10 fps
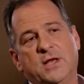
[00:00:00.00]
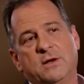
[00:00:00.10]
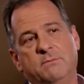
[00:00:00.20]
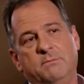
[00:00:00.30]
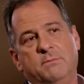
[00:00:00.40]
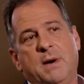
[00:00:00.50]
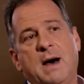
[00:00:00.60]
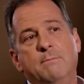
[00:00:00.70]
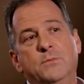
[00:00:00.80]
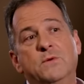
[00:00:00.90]
out of
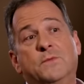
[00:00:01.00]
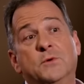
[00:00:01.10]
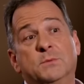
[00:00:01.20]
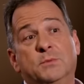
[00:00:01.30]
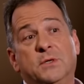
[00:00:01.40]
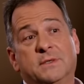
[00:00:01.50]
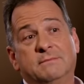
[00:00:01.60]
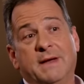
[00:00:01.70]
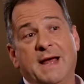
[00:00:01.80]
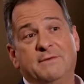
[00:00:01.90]
Bob Buford's book,
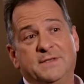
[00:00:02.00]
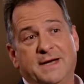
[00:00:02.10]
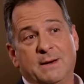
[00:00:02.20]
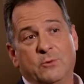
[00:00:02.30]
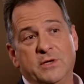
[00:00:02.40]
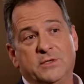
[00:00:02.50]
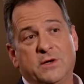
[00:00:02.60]
Halftime, where he